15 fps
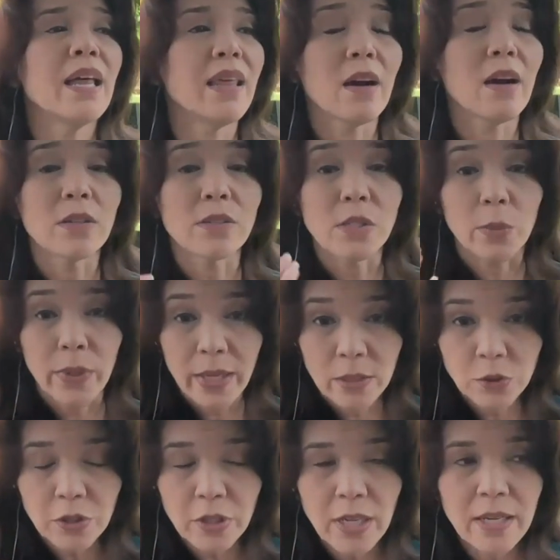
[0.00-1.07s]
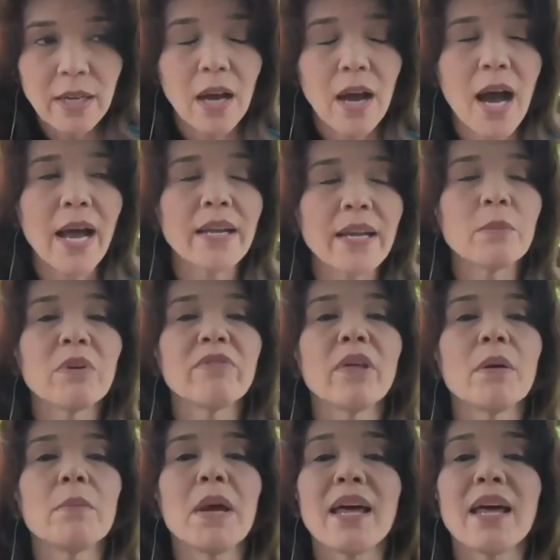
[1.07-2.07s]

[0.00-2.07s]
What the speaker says: They also injured a high number of them,